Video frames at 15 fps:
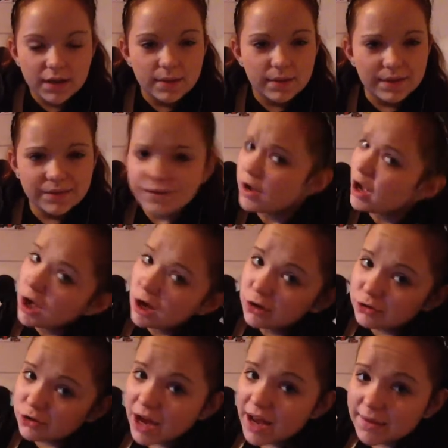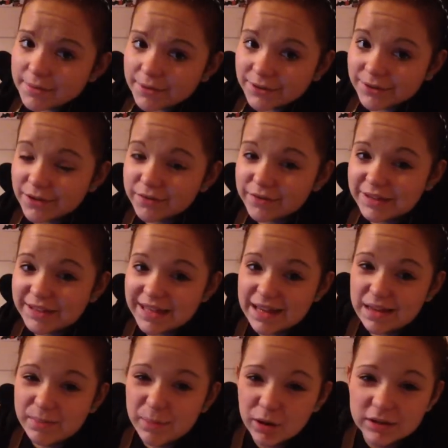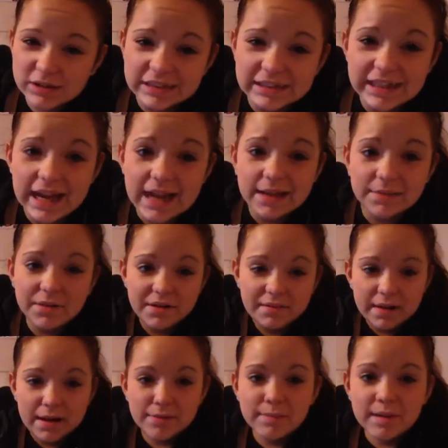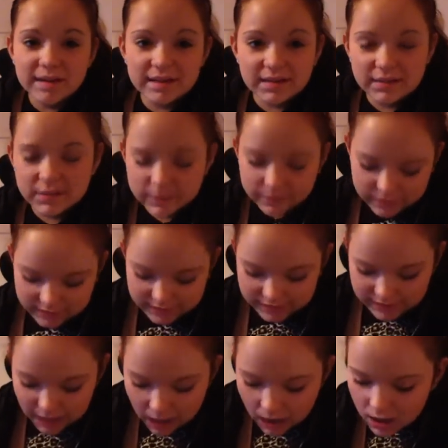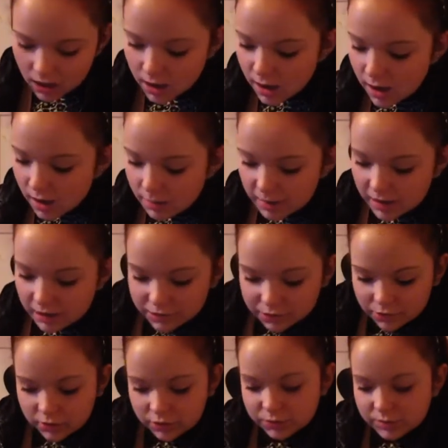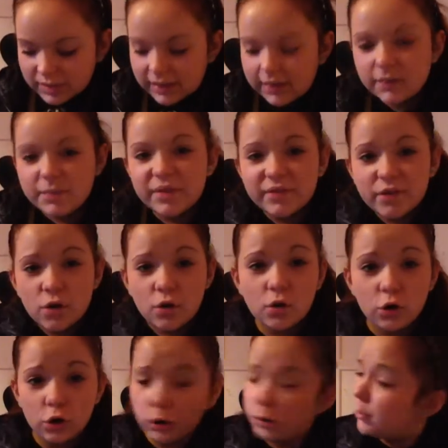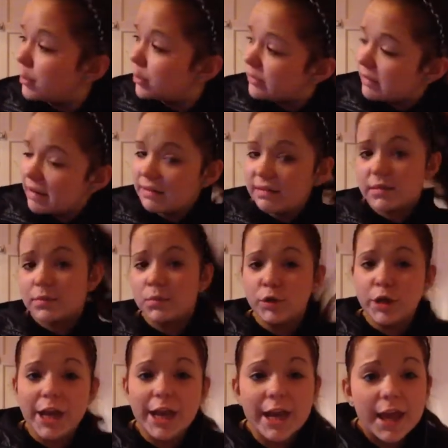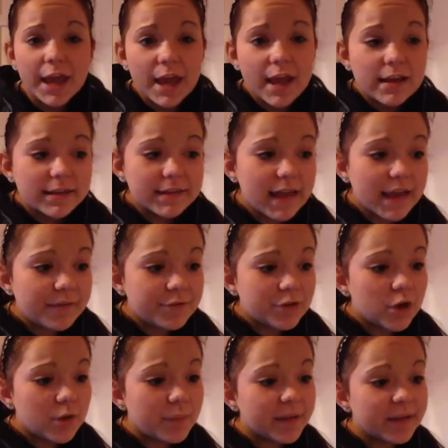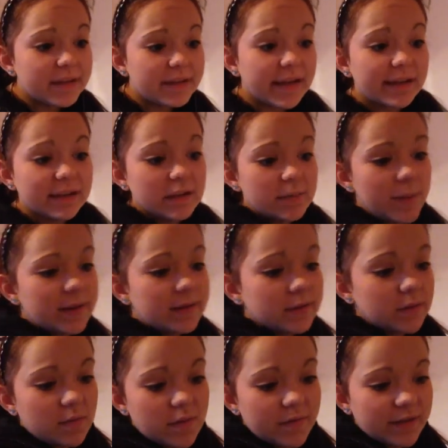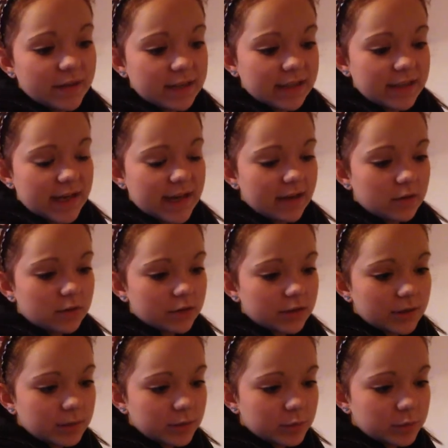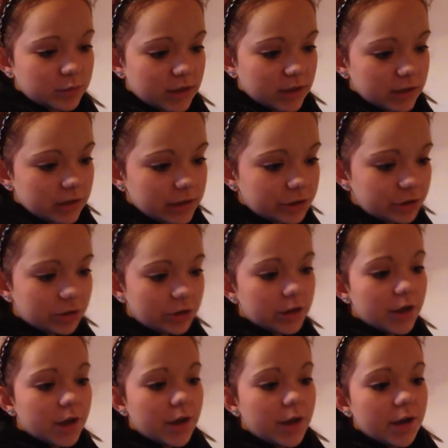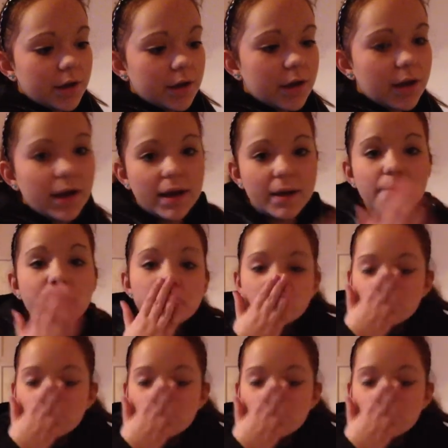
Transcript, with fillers: with dress because obviously it's Boxing Day and I'm going around with my sisters for dinner. Well, I thought I'd do a little bit of a haul because I had some money saved up and I spent some of it today. Hold on, let me just put that on the door. Um,